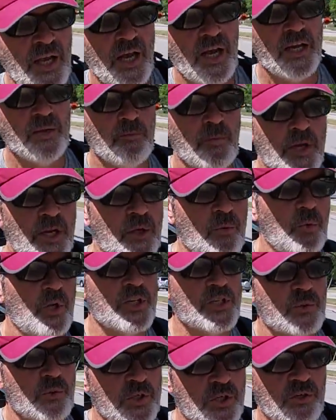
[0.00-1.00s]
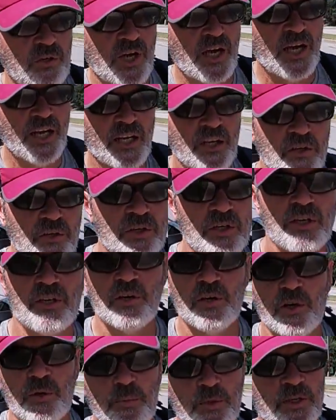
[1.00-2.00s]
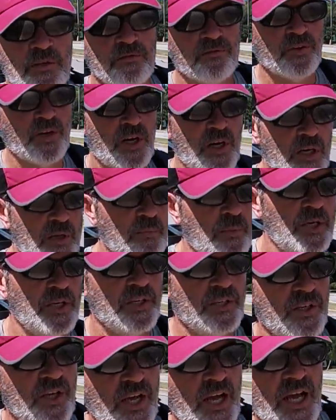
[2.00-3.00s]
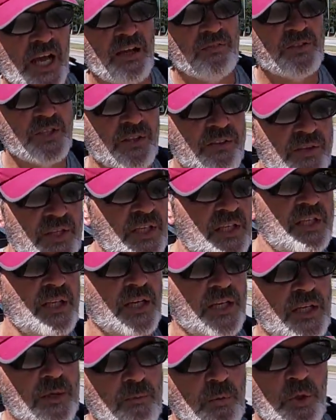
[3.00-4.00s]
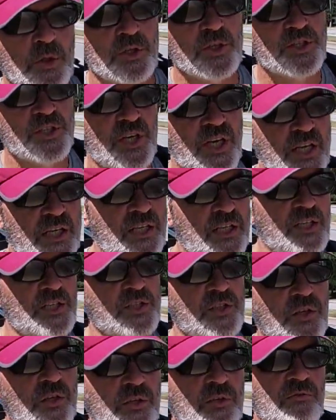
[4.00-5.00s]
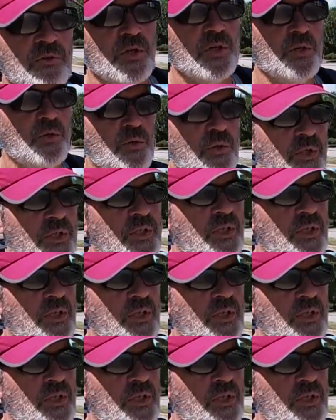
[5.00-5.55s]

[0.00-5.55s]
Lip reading: and in many ways when you're a hiker in an urban environment, you have to think like a motorcyclist on the road.